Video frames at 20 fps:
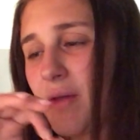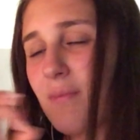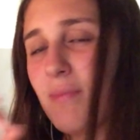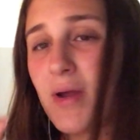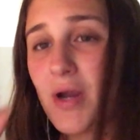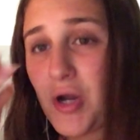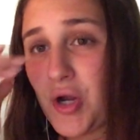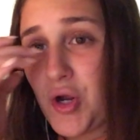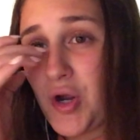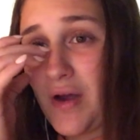
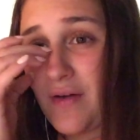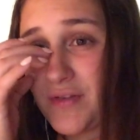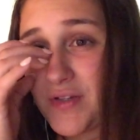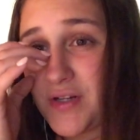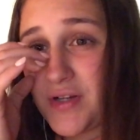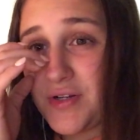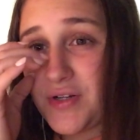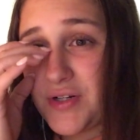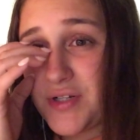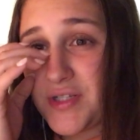paragraph
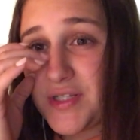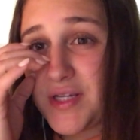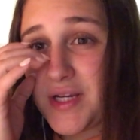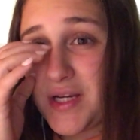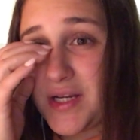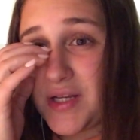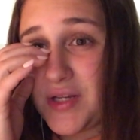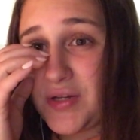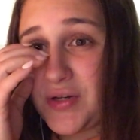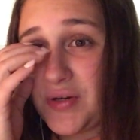to
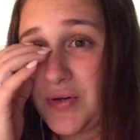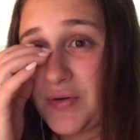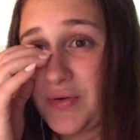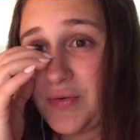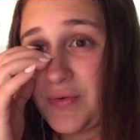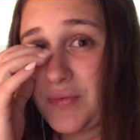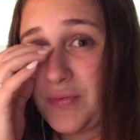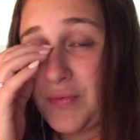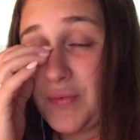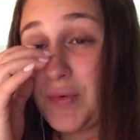
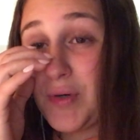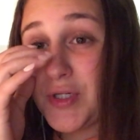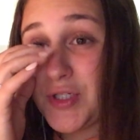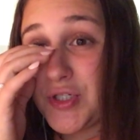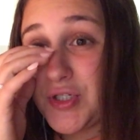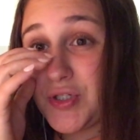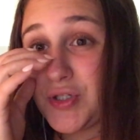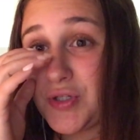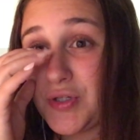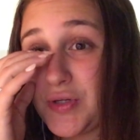understand, what
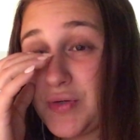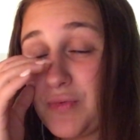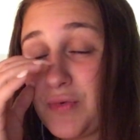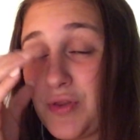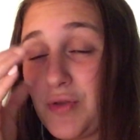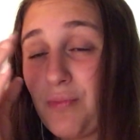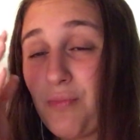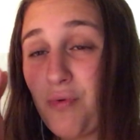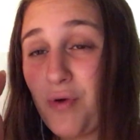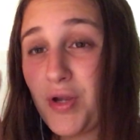
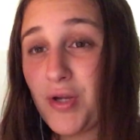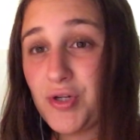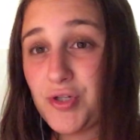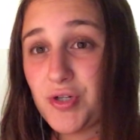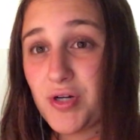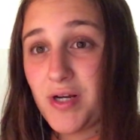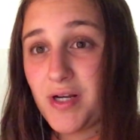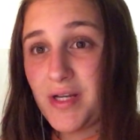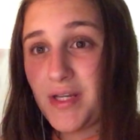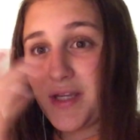the point you're
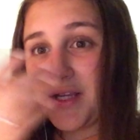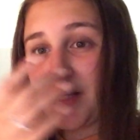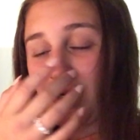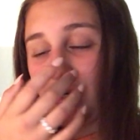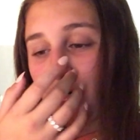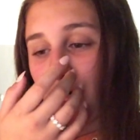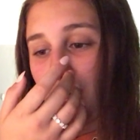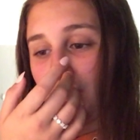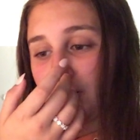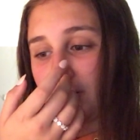trying to get
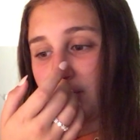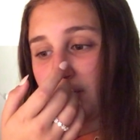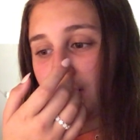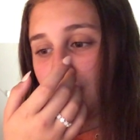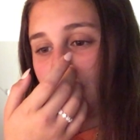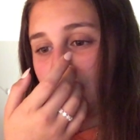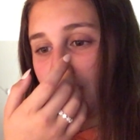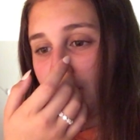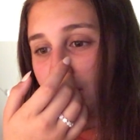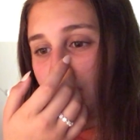across.
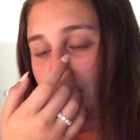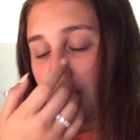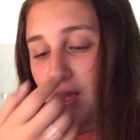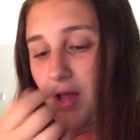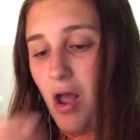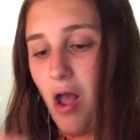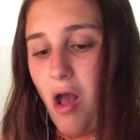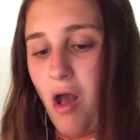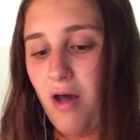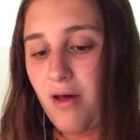
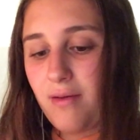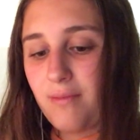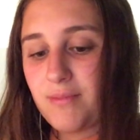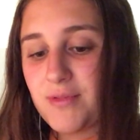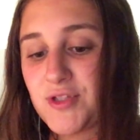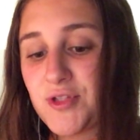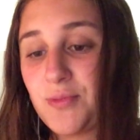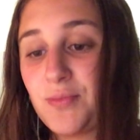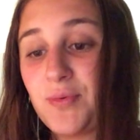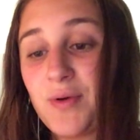
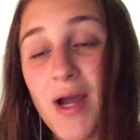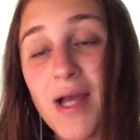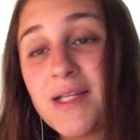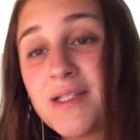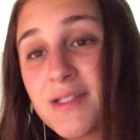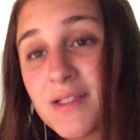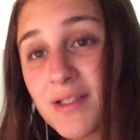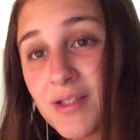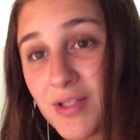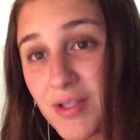
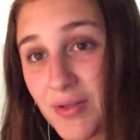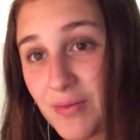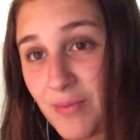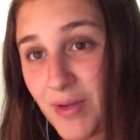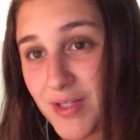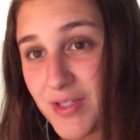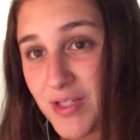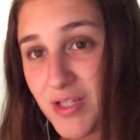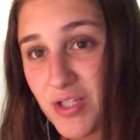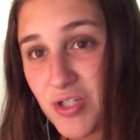Surprisingly,
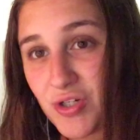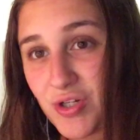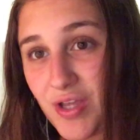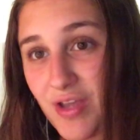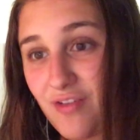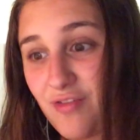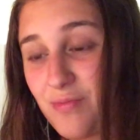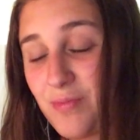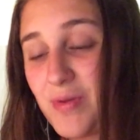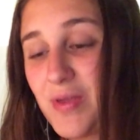my teacher
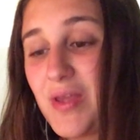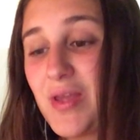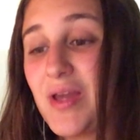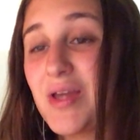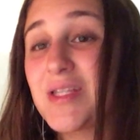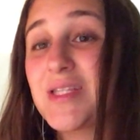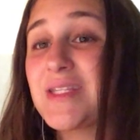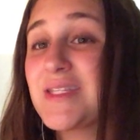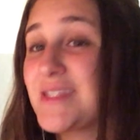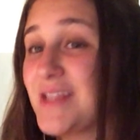gave me
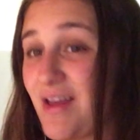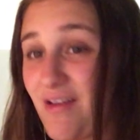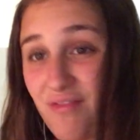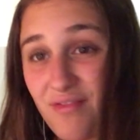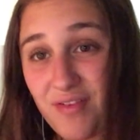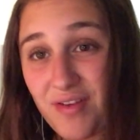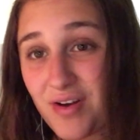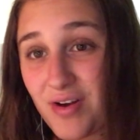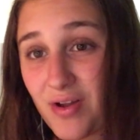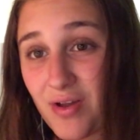a
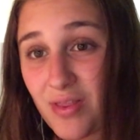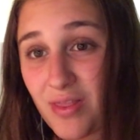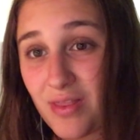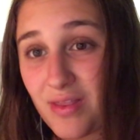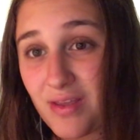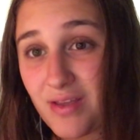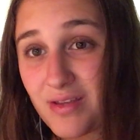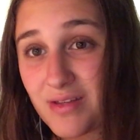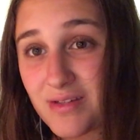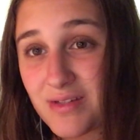7 on
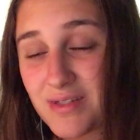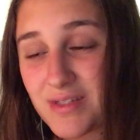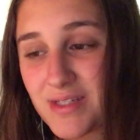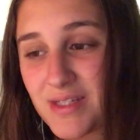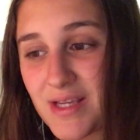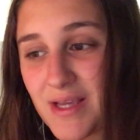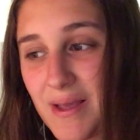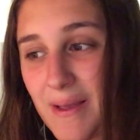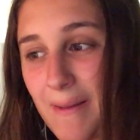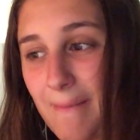this.
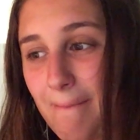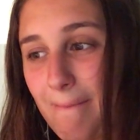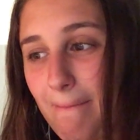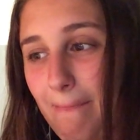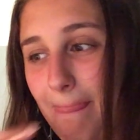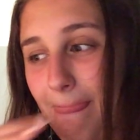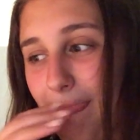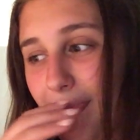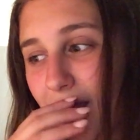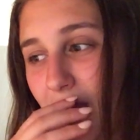
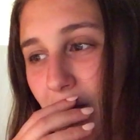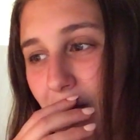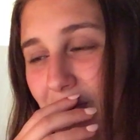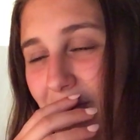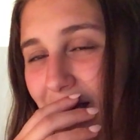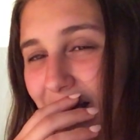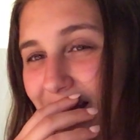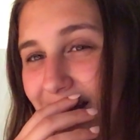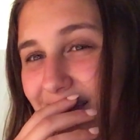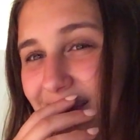
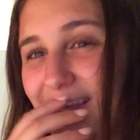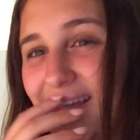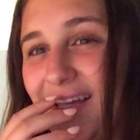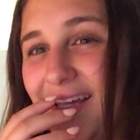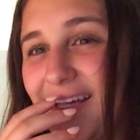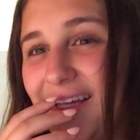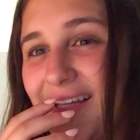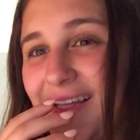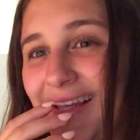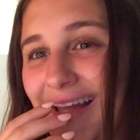I
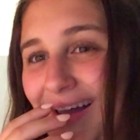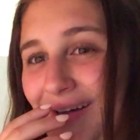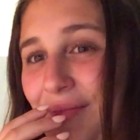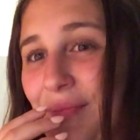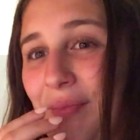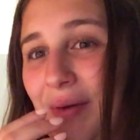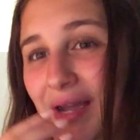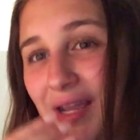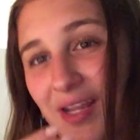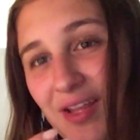think that
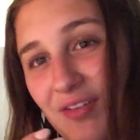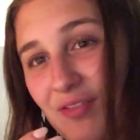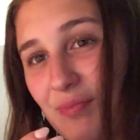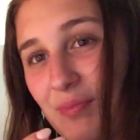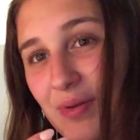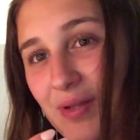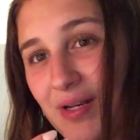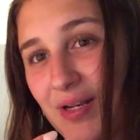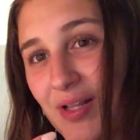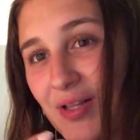might have
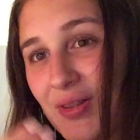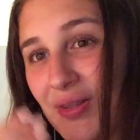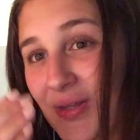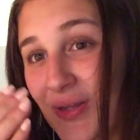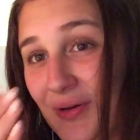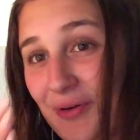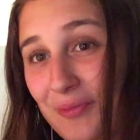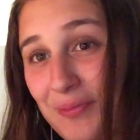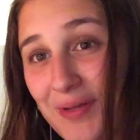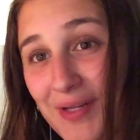been a
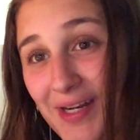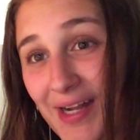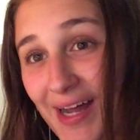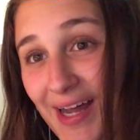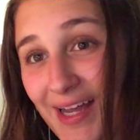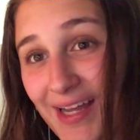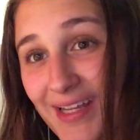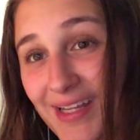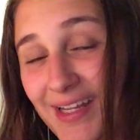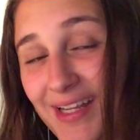little bit
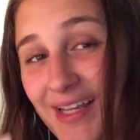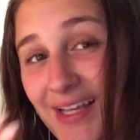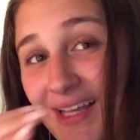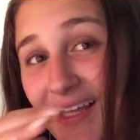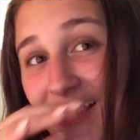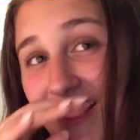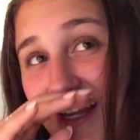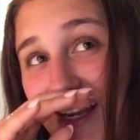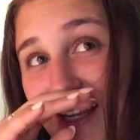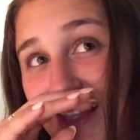high.
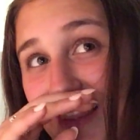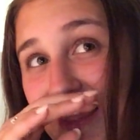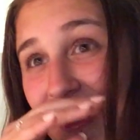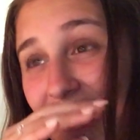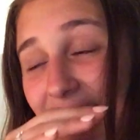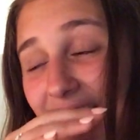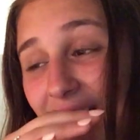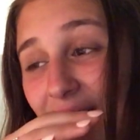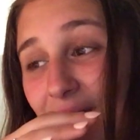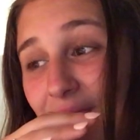I
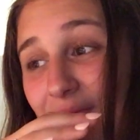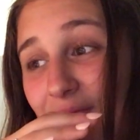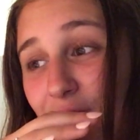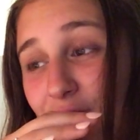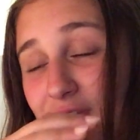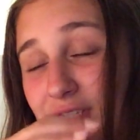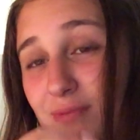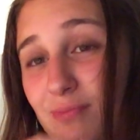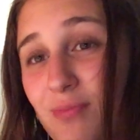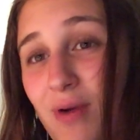think that
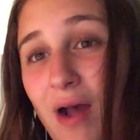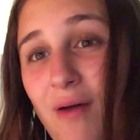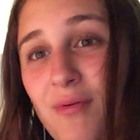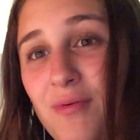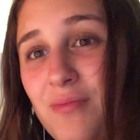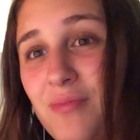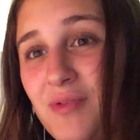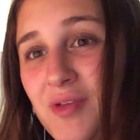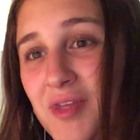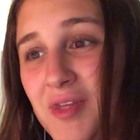was
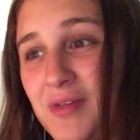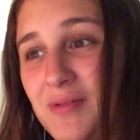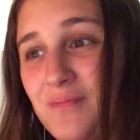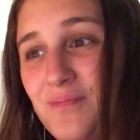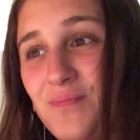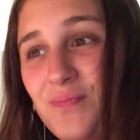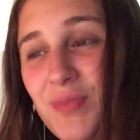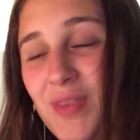probably